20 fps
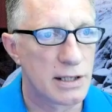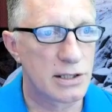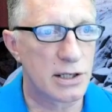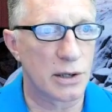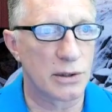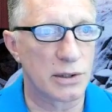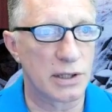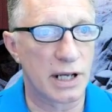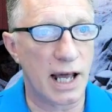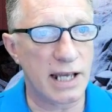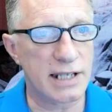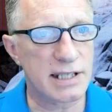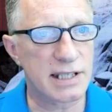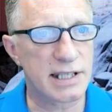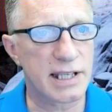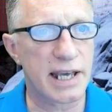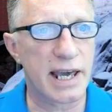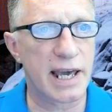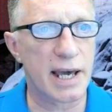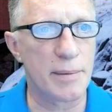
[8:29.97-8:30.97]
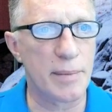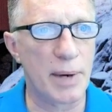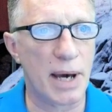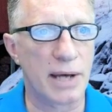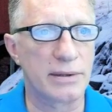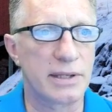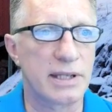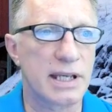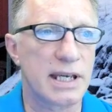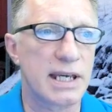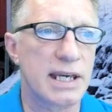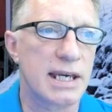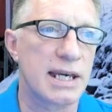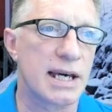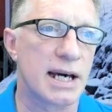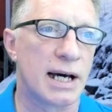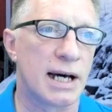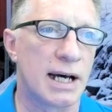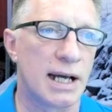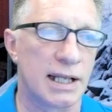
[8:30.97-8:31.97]
So the nice thing about the
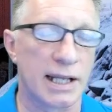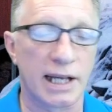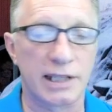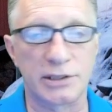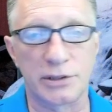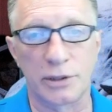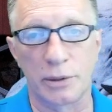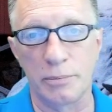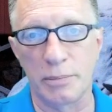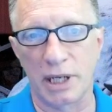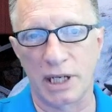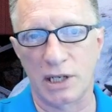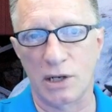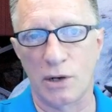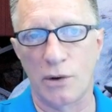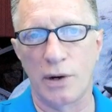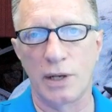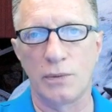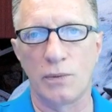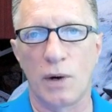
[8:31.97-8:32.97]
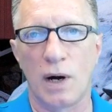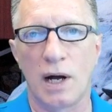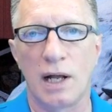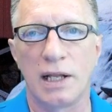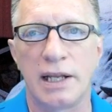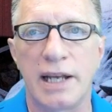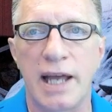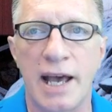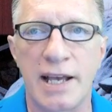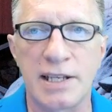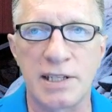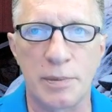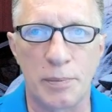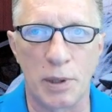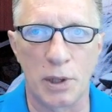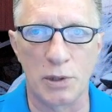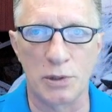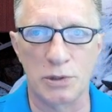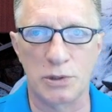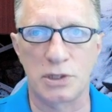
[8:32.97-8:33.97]
Electrum Bitcoin wallet, as
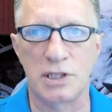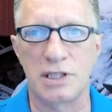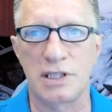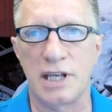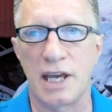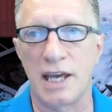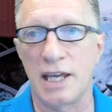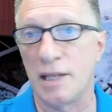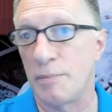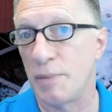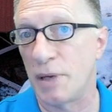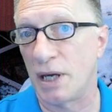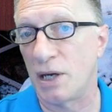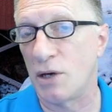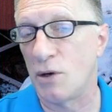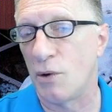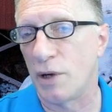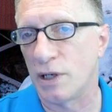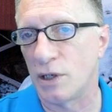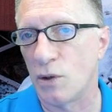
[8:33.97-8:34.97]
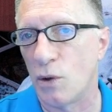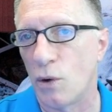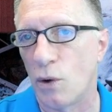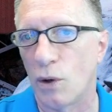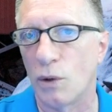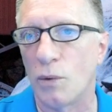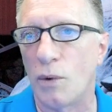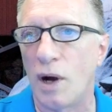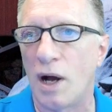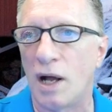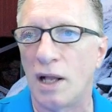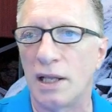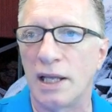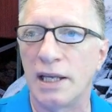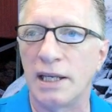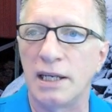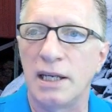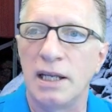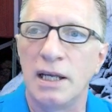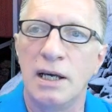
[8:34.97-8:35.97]
opposed to, say, the Bitcoin Core
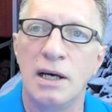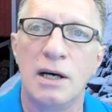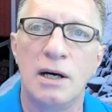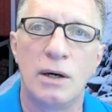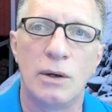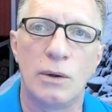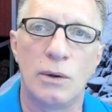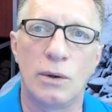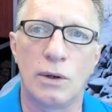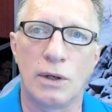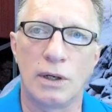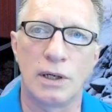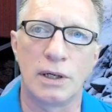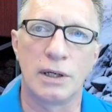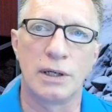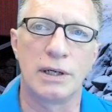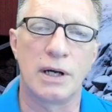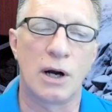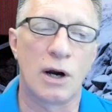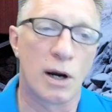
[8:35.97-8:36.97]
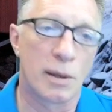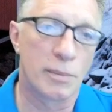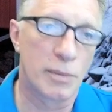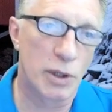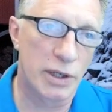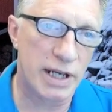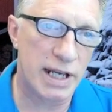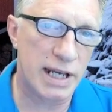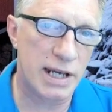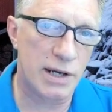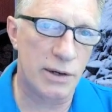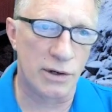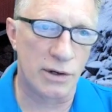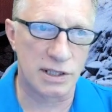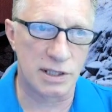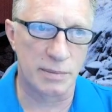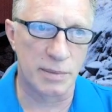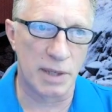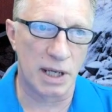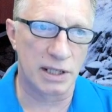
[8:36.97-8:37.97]
wallet or Armory or
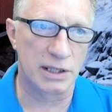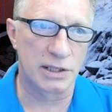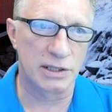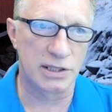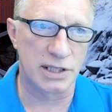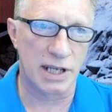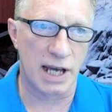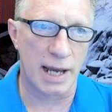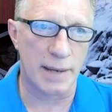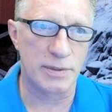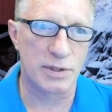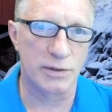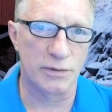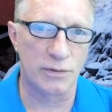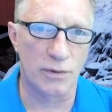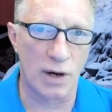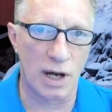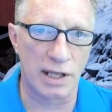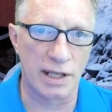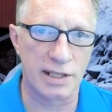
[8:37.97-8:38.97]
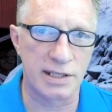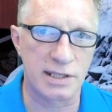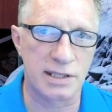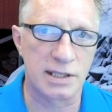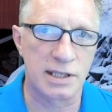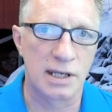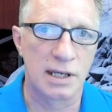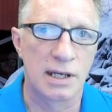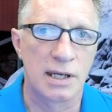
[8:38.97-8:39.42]
some other types of wallets,